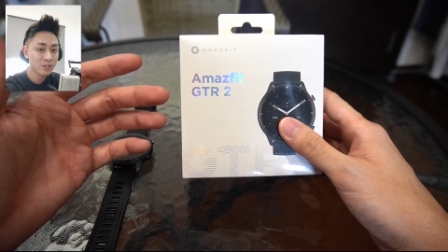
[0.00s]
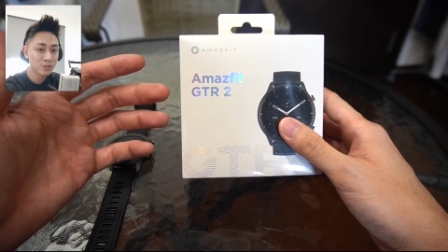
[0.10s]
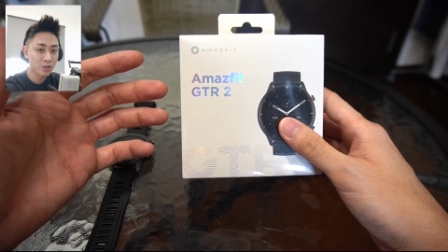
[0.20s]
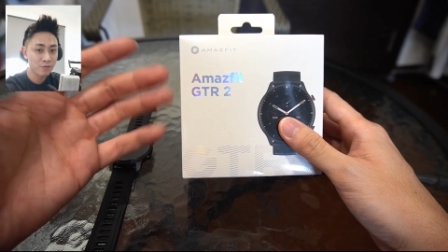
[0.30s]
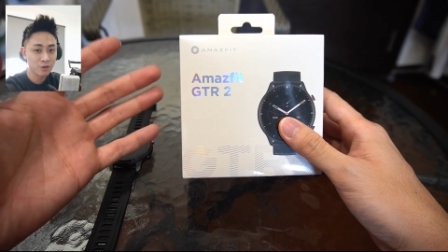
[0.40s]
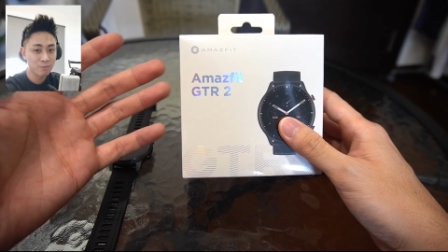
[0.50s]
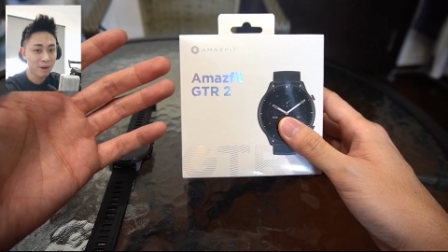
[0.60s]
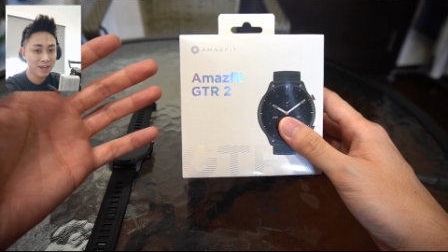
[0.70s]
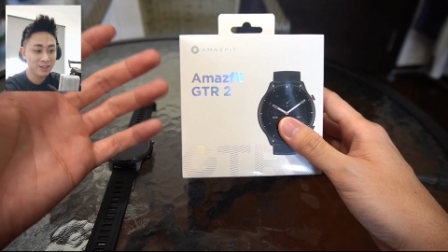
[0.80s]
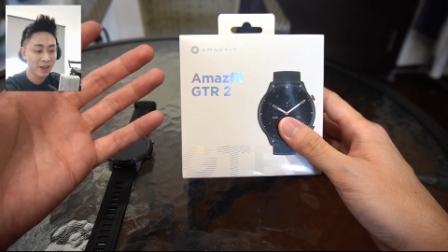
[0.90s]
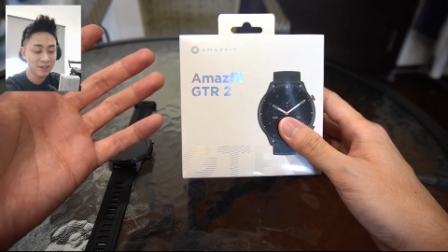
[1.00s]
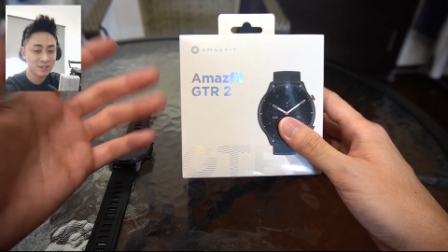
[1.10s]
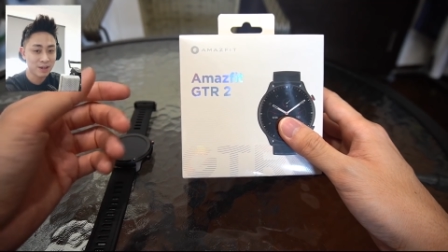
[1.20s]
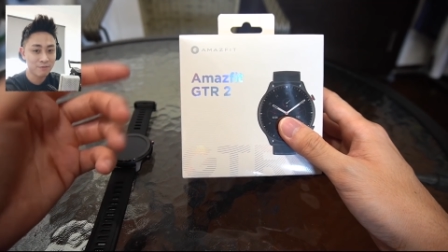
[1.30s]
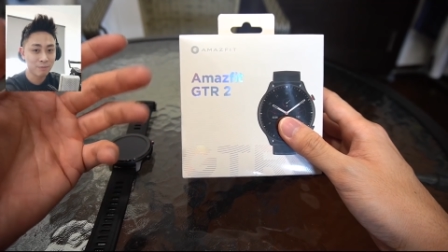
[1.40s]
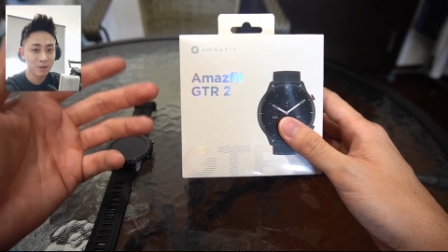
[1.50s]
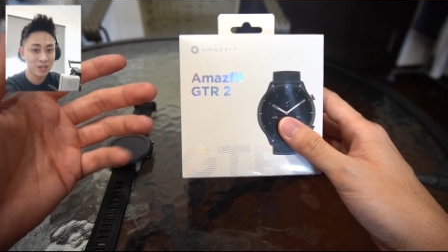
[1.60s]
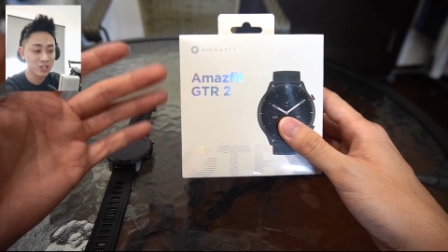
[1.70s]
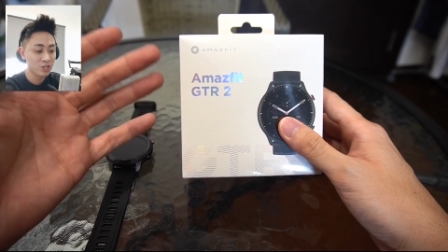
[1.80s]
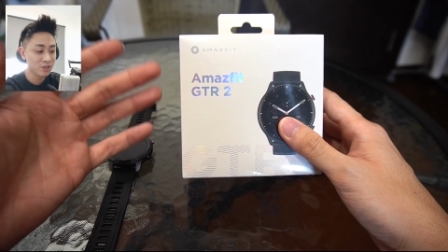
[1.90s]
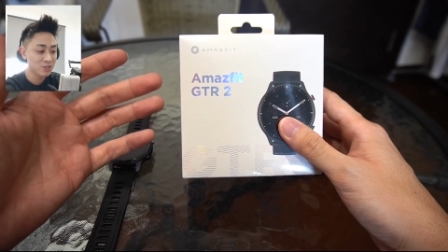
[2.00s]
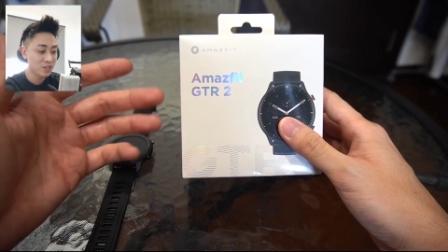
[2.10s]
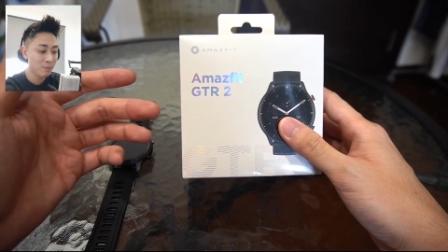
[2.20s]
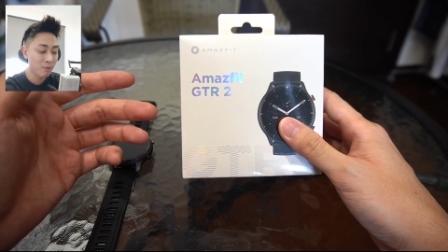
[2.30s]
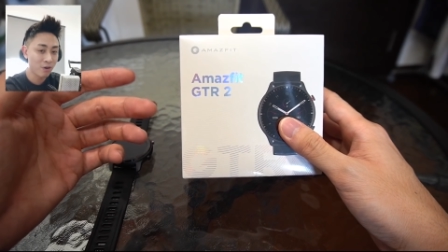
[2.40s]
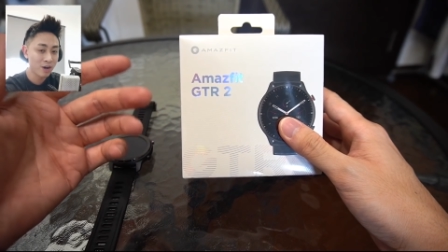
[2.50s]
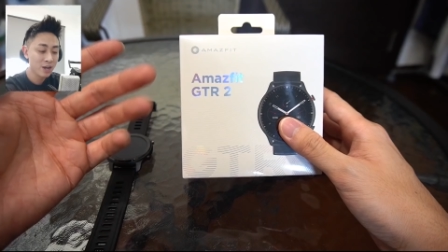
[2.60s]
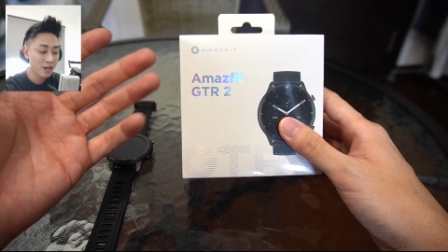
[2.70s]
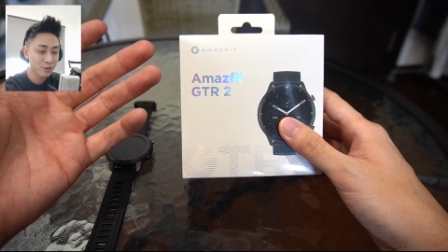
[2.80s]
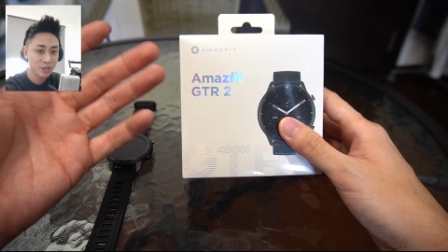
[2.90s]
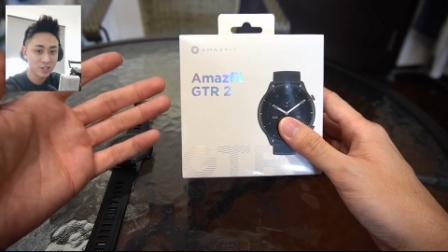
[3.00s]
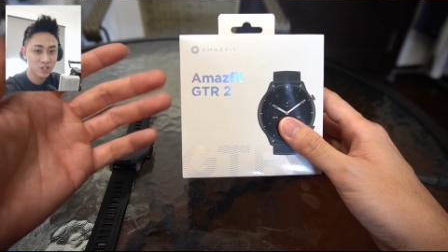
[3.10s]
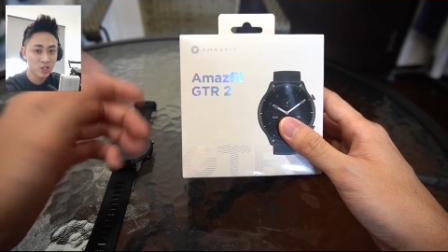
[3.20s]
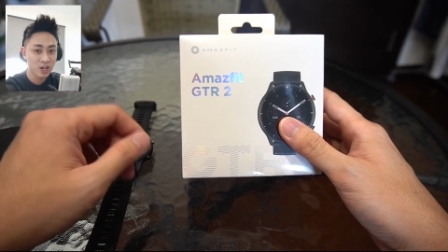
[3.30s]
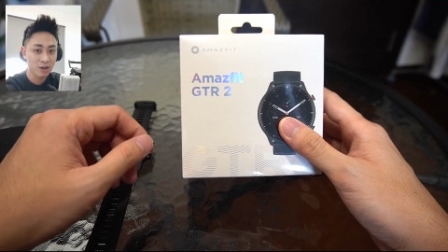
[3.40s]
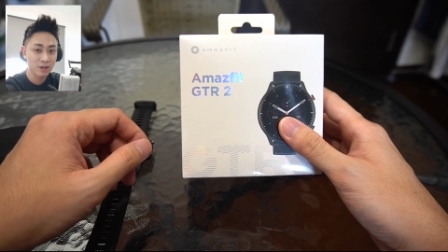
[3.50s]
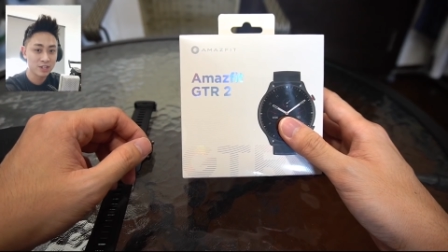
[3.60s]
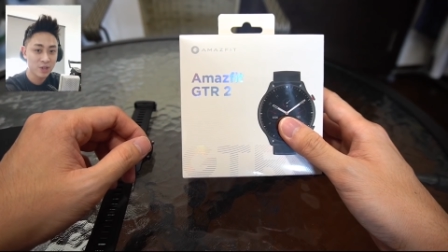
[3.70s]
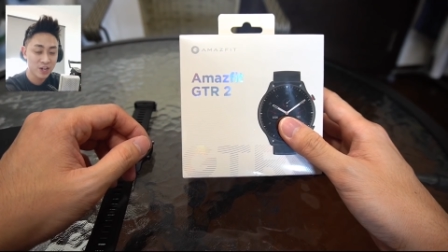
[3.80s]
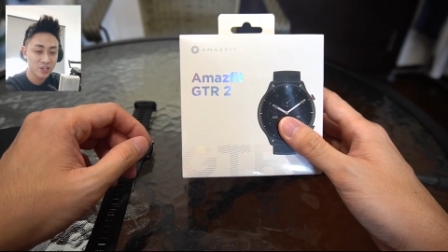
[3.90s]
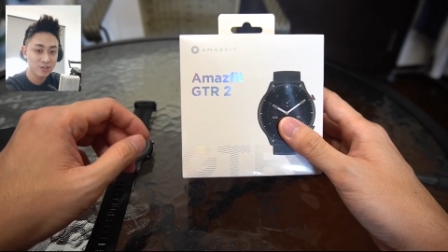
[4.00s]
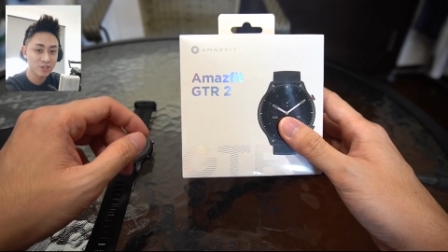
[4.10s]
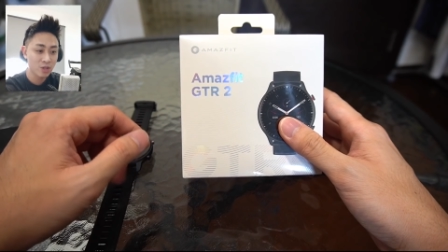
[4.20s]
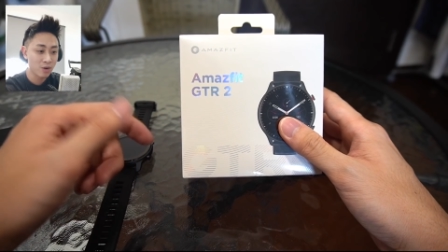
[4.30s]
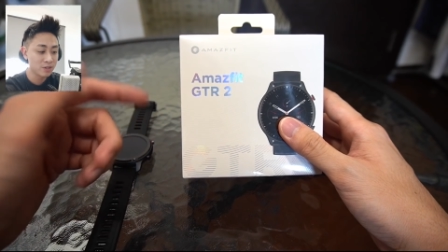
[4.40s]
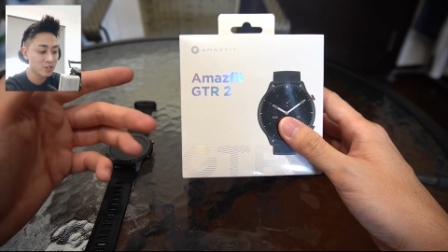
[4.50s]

So if you're buying tech stuff from Malaysia or Singapore, uh, you can just check out a Dasher store.